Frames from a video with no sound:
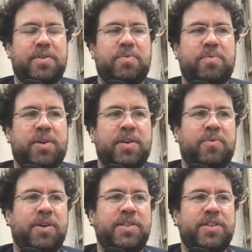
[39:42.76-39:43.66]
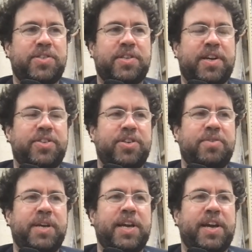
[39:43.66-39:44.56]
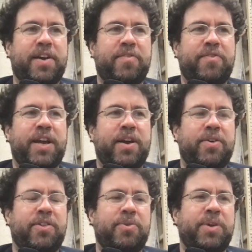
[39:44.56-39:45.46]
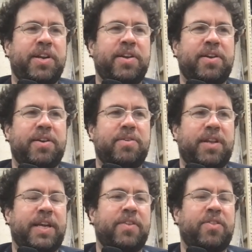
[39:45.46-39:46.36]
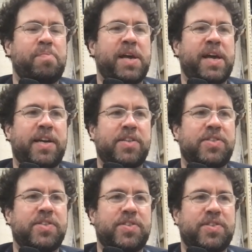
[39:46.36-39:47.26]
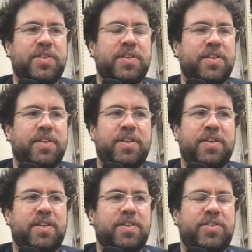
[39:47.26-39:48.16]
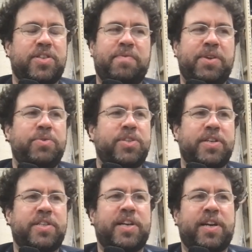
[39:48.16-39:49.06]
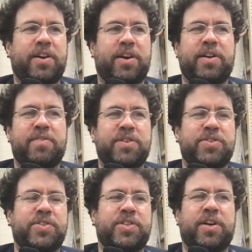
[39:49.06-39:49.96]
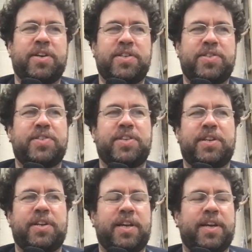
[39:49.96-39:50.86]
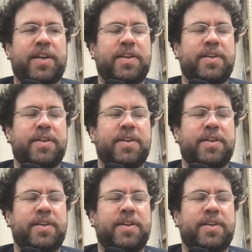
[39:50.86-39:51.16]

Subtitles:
One discussion we have now that we didn't like in the past is something you touched on, art versus artist, and like